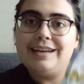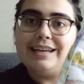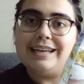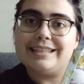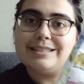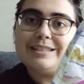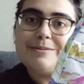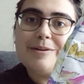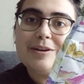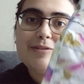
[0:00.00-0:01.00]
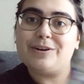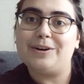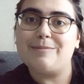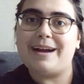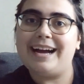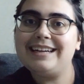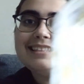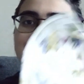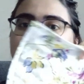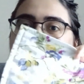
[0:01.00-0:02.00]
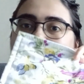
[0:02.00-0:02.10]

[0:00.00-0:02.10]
is one of her bags.